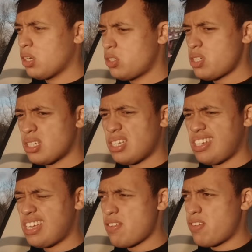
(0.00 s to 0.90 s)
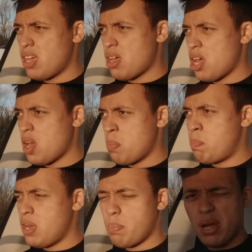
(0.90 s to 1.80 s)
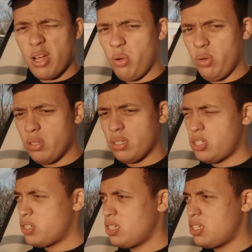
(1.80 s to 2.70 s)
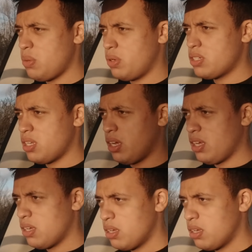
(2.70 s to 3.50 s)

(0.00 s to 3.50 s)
just give it a bit of poke just to see what it's like.